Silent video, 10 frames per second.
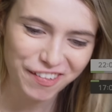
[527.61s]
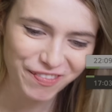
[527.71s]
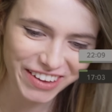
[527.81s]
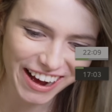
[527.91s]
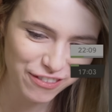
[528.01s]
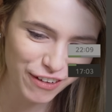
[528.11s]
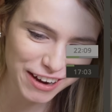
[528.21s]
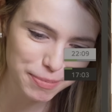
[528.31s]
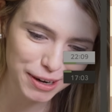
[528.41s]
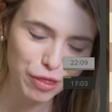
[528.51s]
yeah, if
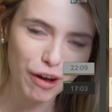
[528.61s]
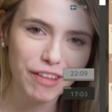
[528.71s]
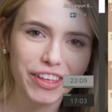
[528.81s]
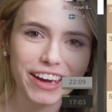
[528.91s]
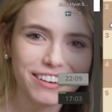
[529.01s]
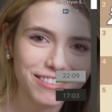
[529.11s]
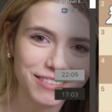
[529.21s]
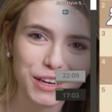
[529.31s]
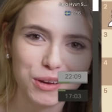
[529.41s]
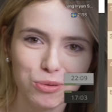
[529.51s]
anybody thought that
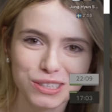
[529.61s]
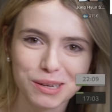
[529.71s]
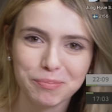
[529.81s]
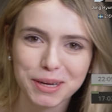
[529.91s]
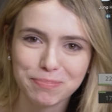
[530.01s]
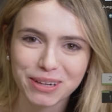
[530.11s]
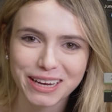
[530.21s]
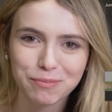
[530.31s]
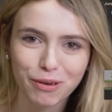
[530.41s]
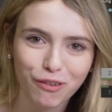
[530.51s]
it wasn't me
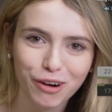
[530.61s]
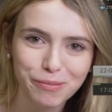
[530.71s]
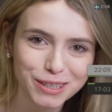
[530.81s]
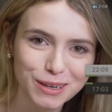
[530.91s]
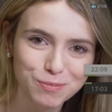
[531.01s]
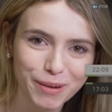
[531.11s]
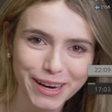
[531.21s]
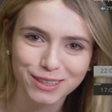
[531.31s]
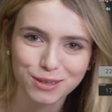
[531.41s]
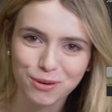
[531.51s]
playing before because I was
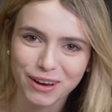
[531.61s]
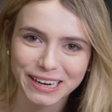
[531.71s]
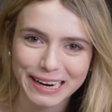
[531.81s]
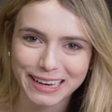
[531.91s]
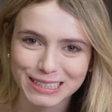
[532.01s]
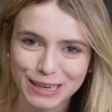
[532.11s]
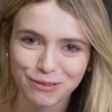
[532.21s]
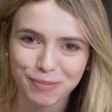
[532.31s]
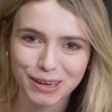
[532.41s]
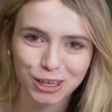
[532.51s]
playing so quickly, I guess
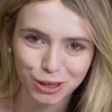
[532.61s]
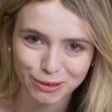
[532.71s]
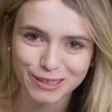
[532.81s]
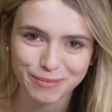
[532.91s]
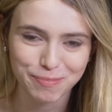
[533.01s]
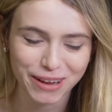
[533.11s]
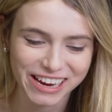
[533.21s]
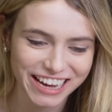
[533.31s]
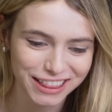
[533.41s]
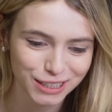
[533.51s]
everybody knew it was me
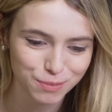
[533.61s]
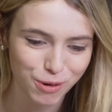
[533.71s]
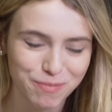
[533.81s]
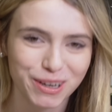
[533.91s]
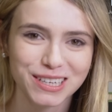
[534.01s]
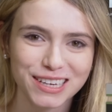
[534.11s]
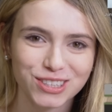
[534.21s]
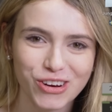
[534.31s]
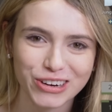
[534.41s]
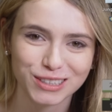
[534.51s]
playing at this point because I
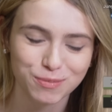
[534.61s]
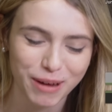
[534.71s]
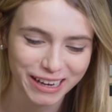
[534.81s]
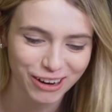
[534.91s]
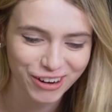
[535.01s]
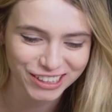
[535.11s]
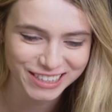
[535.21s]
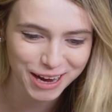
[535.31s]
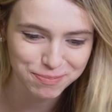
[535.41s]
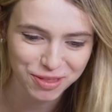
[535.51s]
started spending a lot of
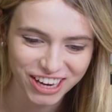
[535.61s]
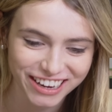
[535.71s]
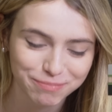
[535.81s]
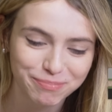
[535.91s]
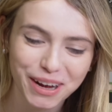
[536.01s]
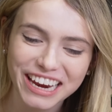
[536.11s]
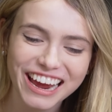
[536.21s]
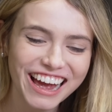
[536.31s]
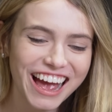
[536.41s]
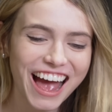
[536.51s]
time thinking. But,
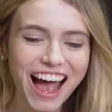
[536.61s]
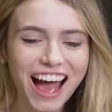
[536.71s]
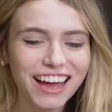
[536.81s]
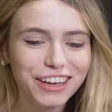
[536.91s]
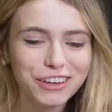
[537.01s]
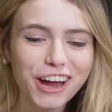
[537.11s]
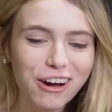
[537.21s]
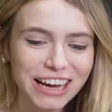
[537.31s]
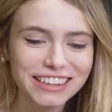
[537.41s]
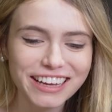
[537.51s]

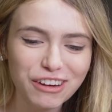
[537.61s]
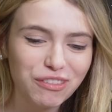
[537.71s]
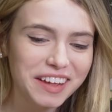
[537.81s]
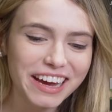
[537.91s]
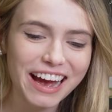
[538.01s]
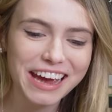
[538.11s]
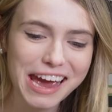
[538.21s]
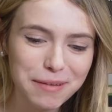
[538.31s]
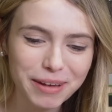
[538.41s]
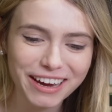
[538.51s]
at the end of the day, I
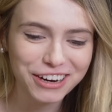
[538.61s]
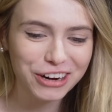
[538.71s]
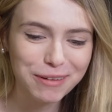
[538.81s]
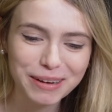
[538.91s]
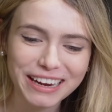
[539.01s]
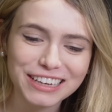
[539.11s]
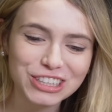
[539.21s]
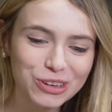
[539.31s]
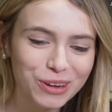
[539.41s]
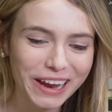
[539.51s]
am Anna Cramling, and I
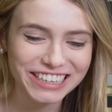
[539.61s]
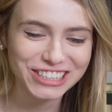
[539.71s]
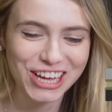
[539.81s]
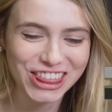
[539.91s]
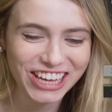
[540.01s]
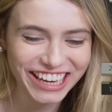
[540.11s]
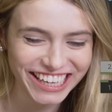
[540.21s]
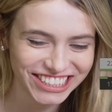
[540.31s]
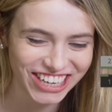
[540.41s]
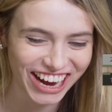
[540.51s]
do like to think
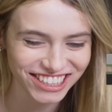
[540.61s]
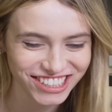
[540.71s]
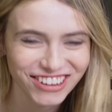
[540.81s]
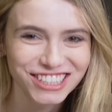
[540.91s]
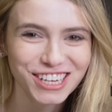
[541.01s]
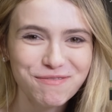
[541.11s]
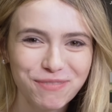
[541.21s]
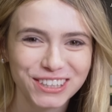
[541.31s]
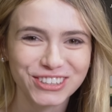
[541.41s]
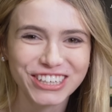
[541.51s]
in chess. So at some
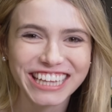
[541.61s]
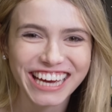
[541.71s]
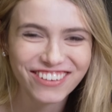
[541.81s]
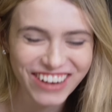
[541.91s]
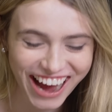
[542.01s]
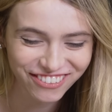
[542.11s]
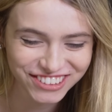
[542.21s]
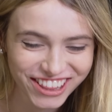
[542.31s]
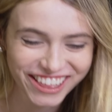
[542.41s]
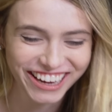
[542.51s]
point during the game, I have
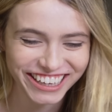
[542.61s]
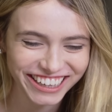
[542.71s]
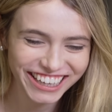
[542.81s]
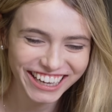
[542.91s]
to think.